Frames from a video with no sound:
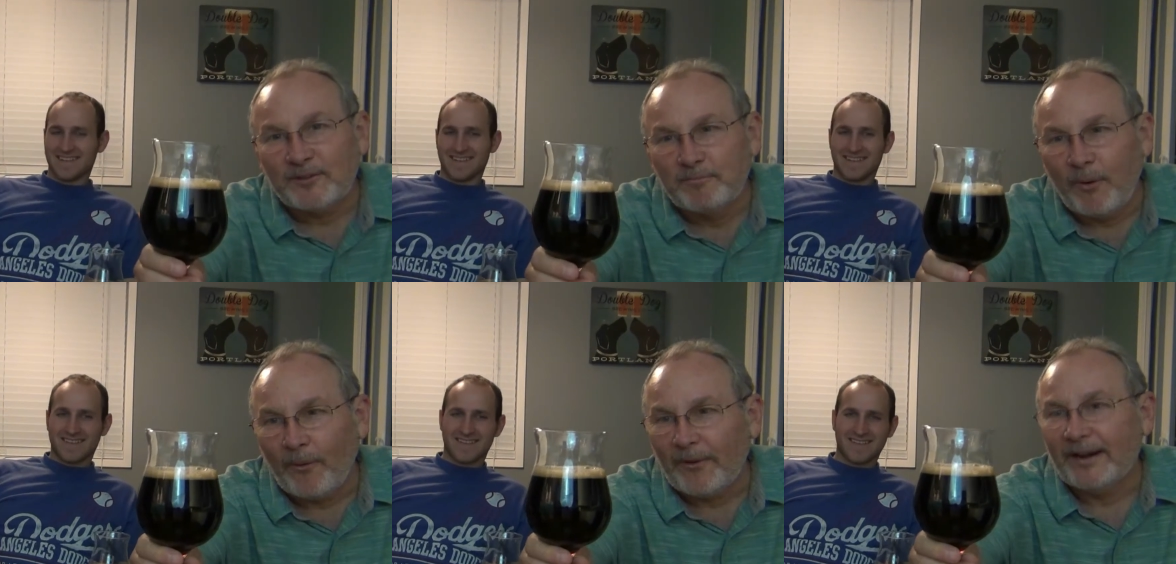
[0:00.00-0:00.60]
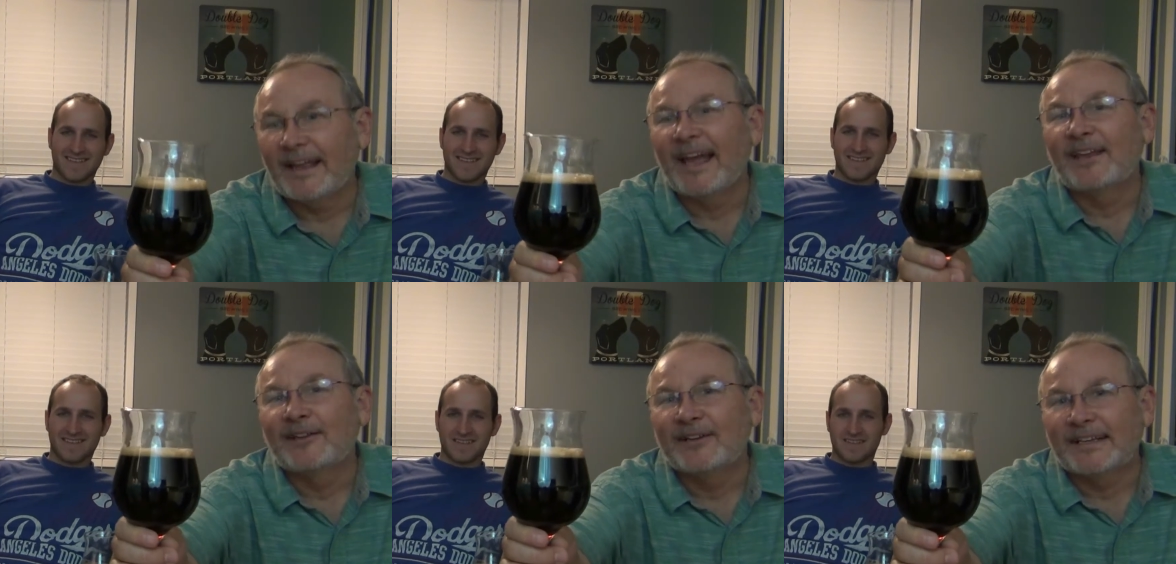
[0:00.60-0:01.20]
Speaker 1: are pouring,
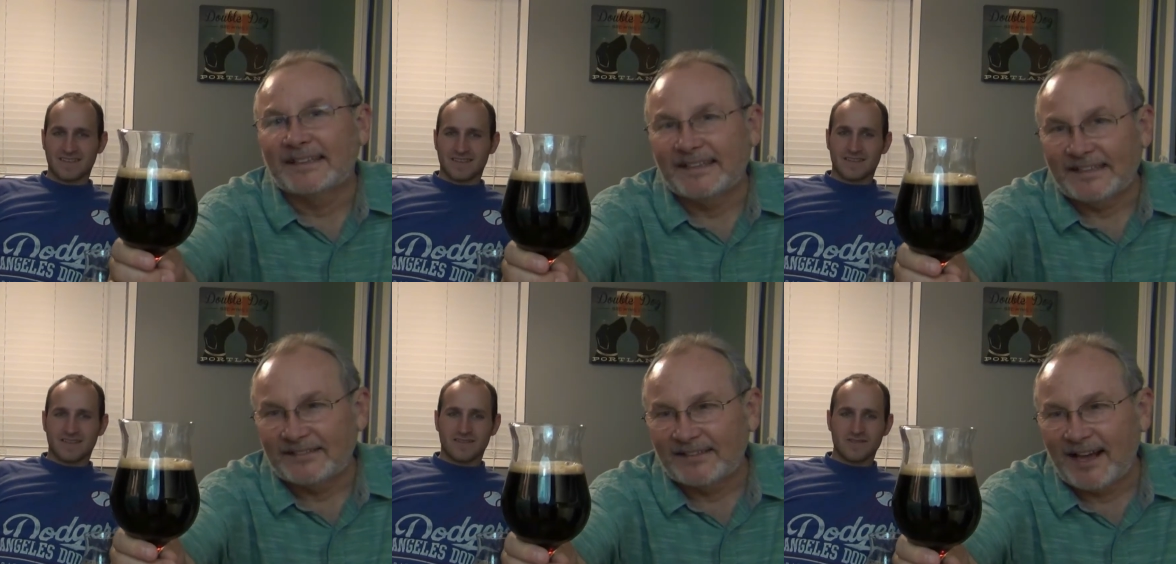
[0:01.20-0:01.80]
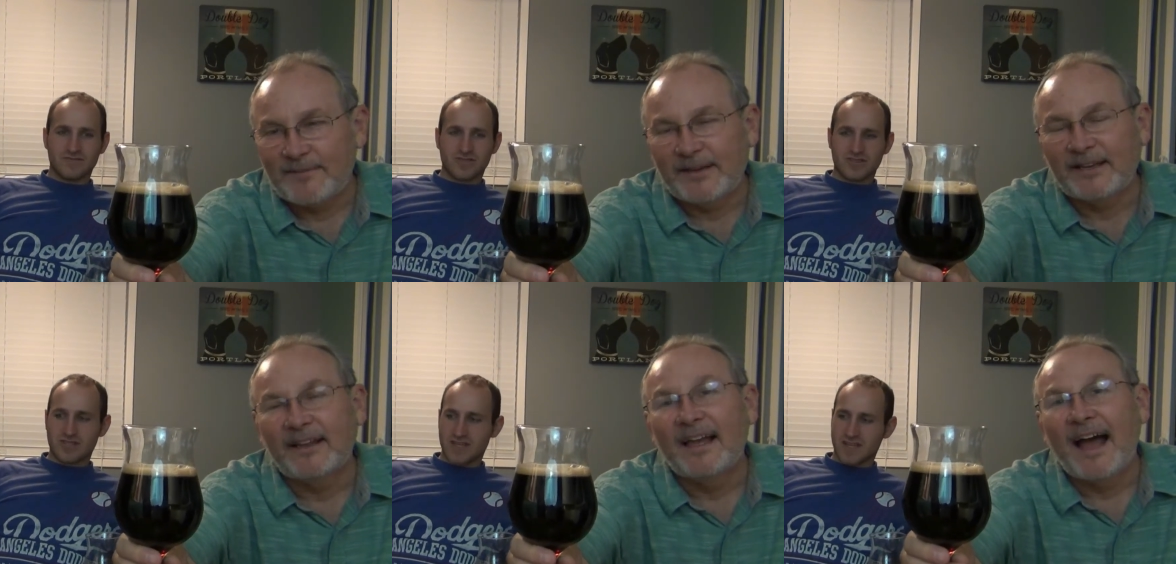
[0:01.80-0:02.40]
and look at this. I
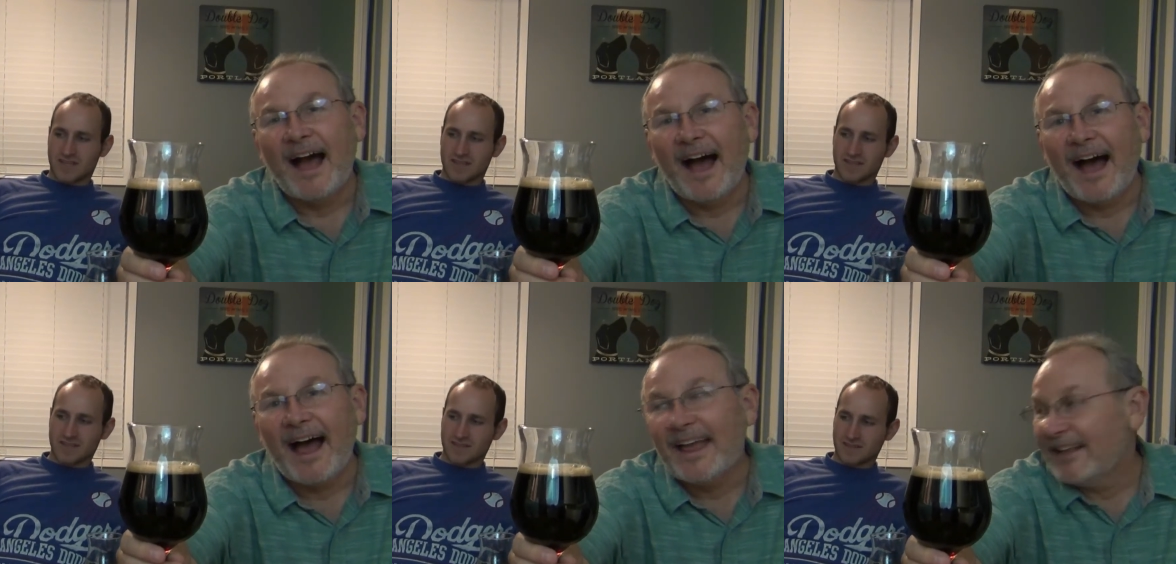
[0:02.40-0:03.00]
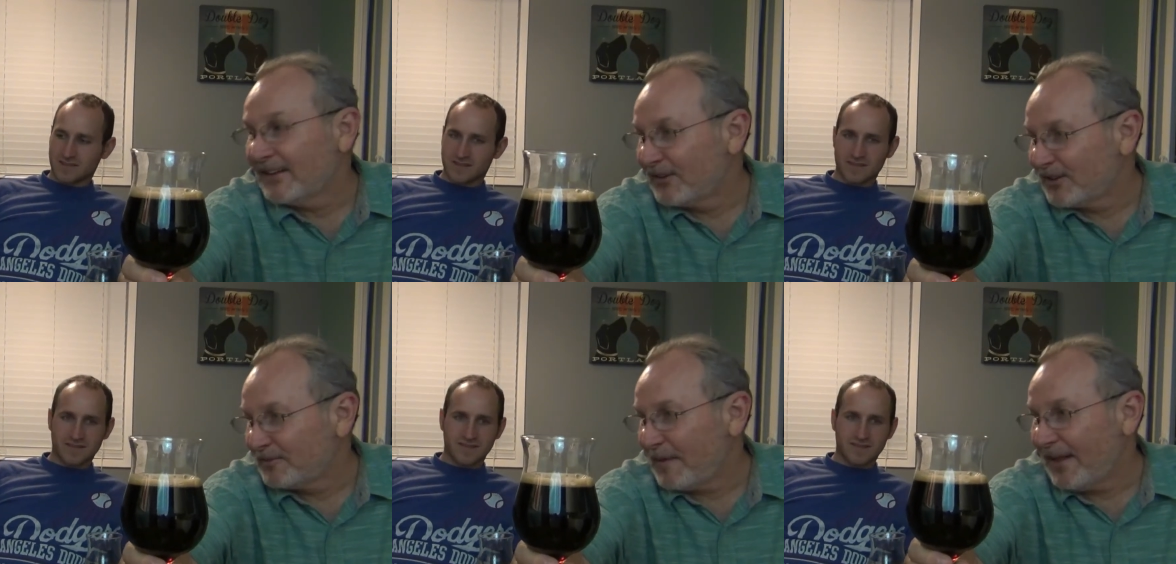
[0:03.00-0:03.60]
mean, Shit. I can
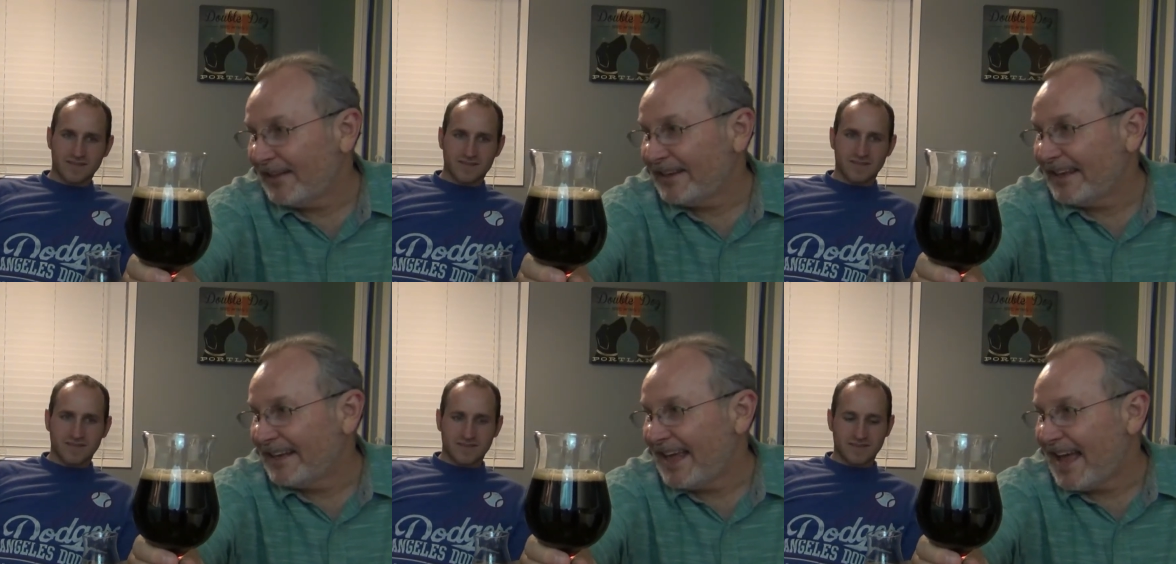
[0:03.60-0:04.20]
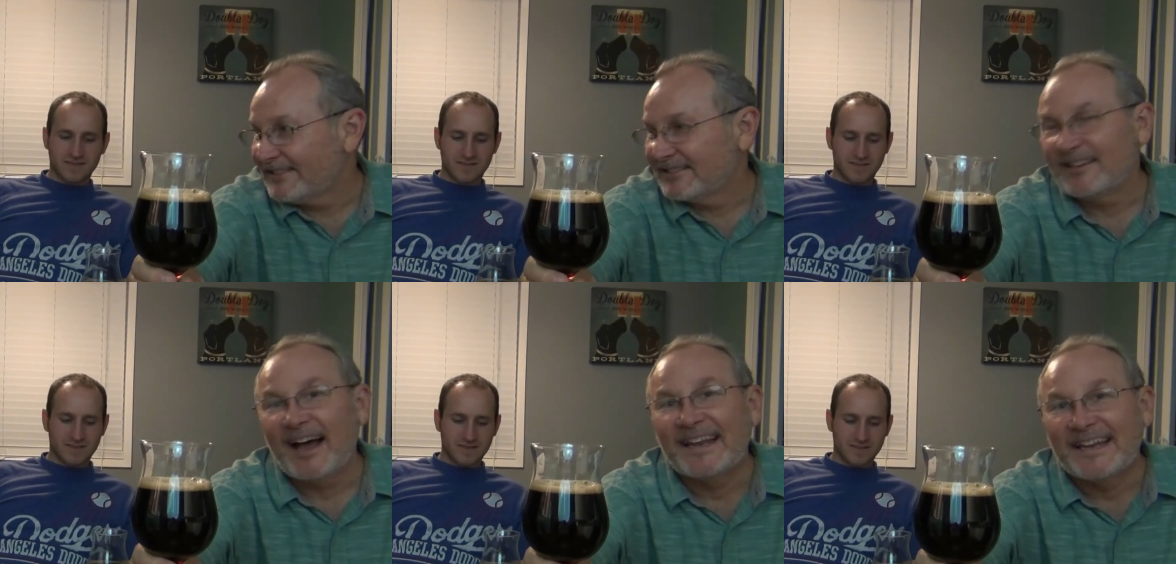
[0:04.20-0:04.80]
smell it, and it hasn't
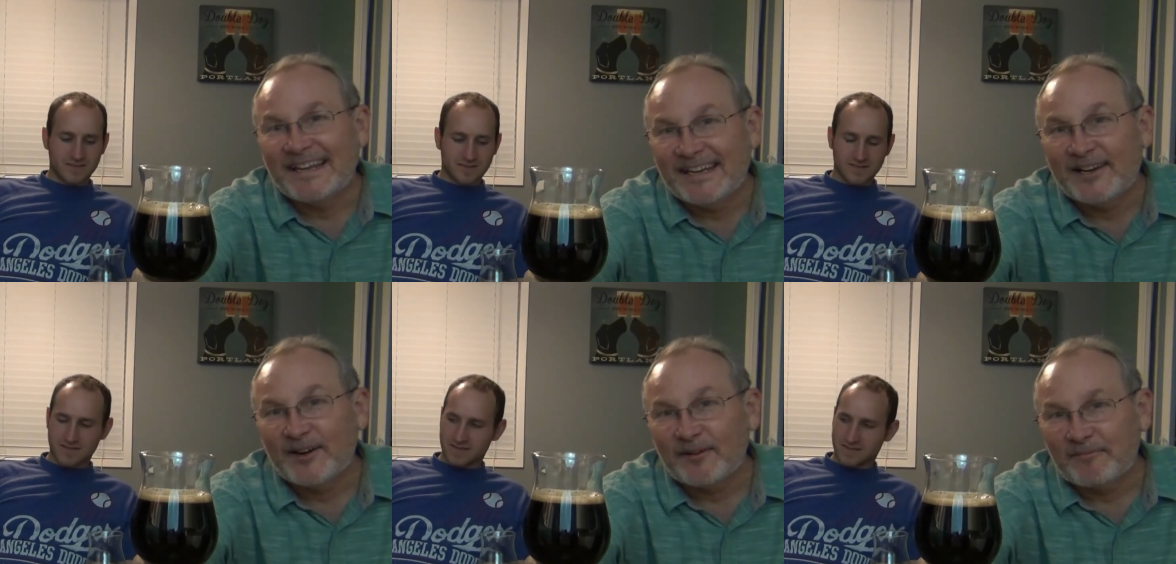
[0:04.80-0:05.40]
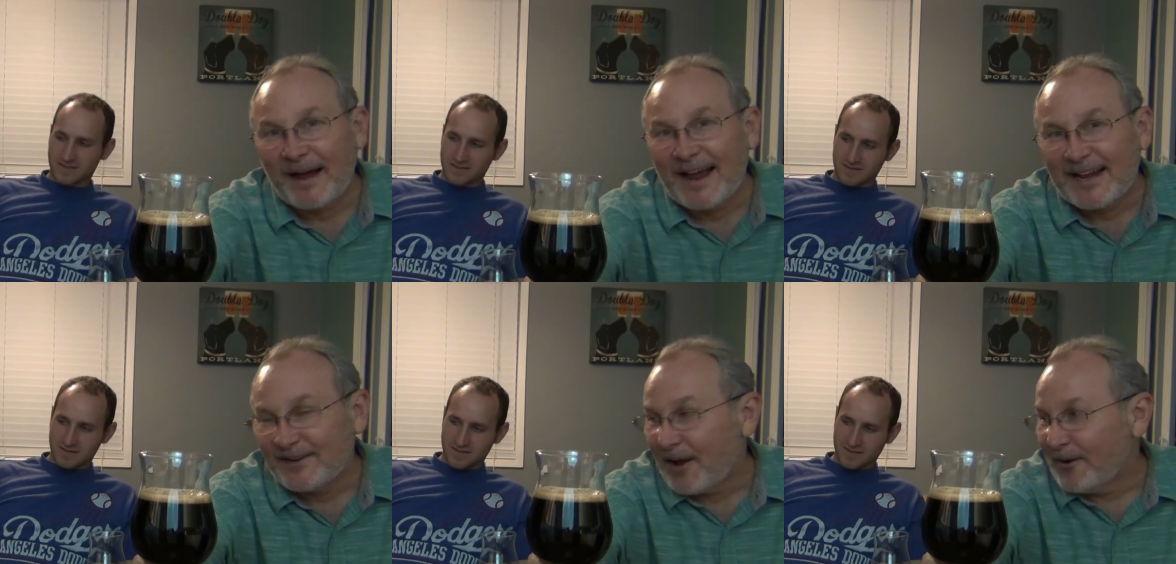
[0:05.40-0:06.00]
gotten near my
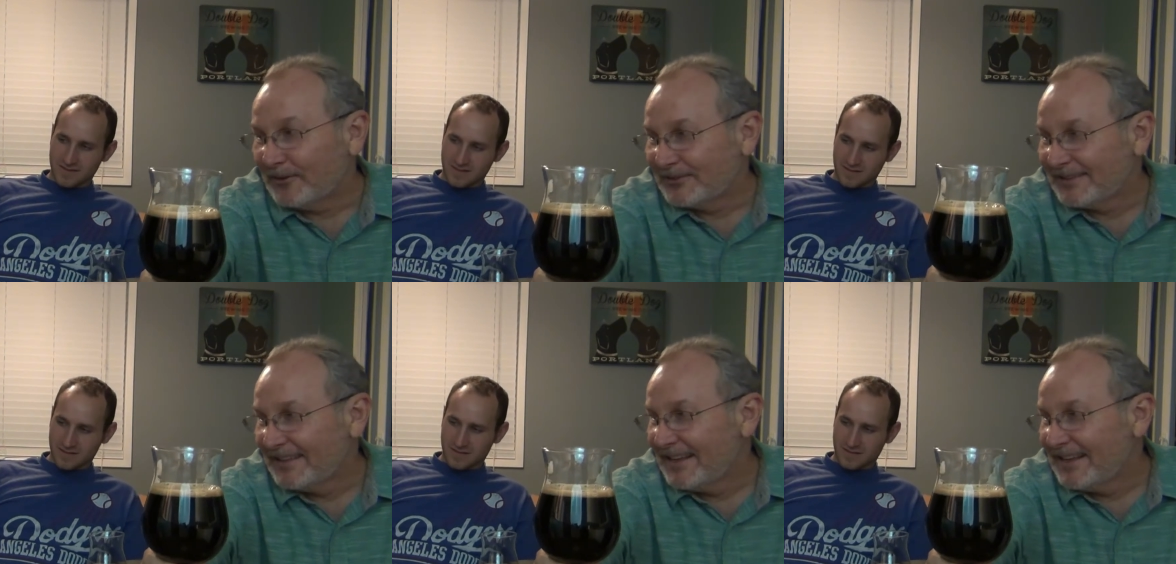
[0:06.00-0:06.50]
nose.